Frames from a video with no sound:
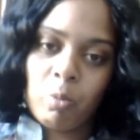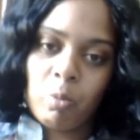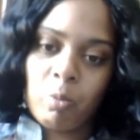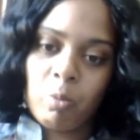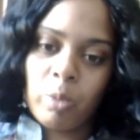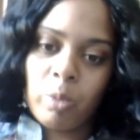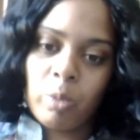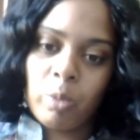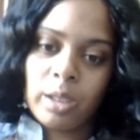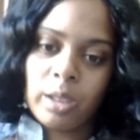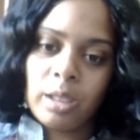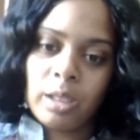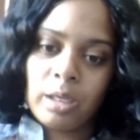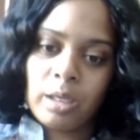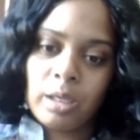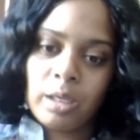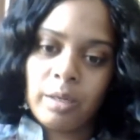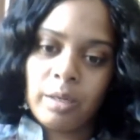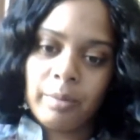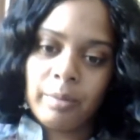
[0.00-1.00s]
with the
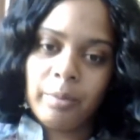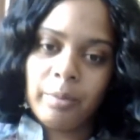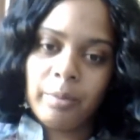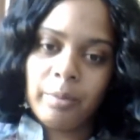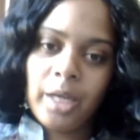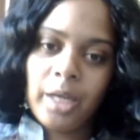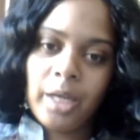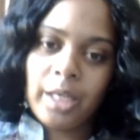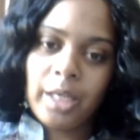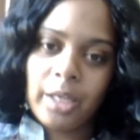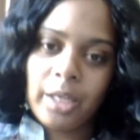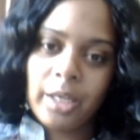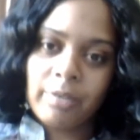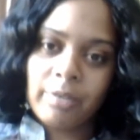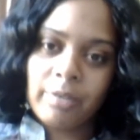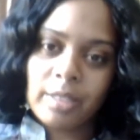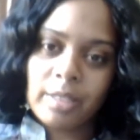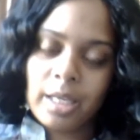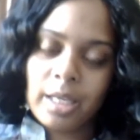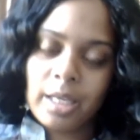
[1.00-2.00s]
um what kind of hair is
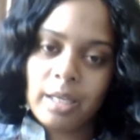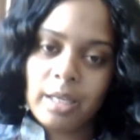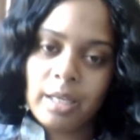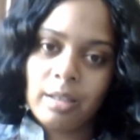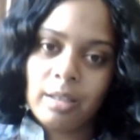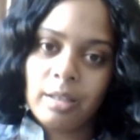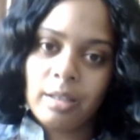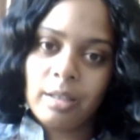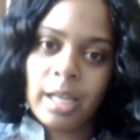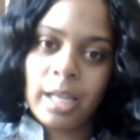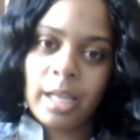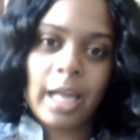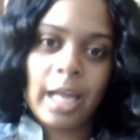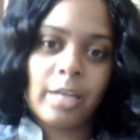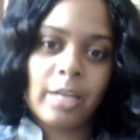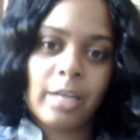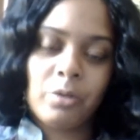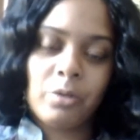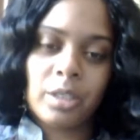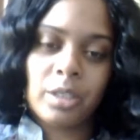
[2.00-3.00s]
that like how they
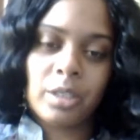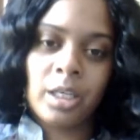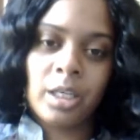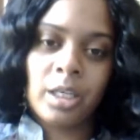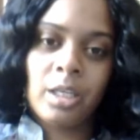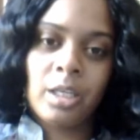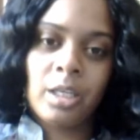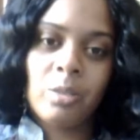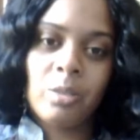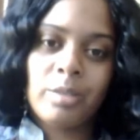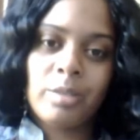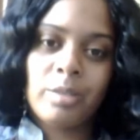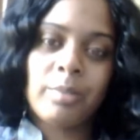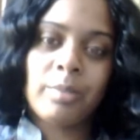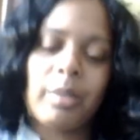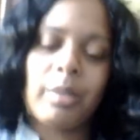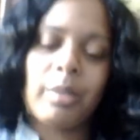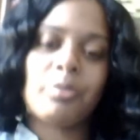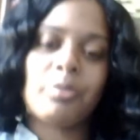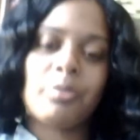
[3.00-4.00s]
use in kinky twist, but
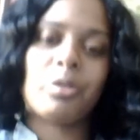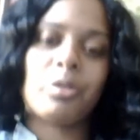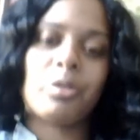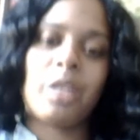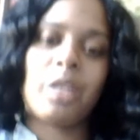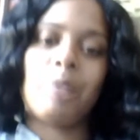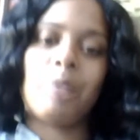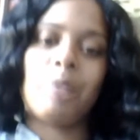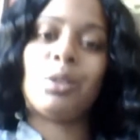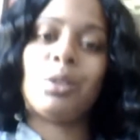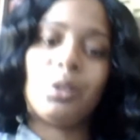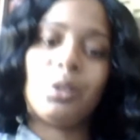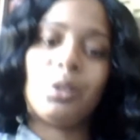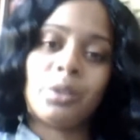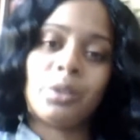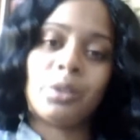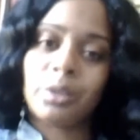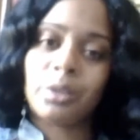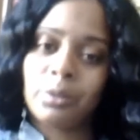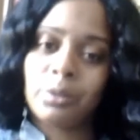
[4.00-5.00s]
I was gonna get them
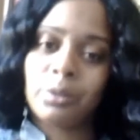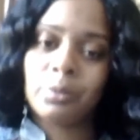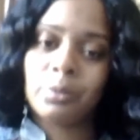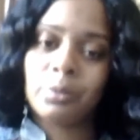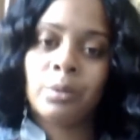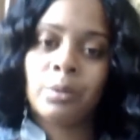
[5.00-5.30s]
long though.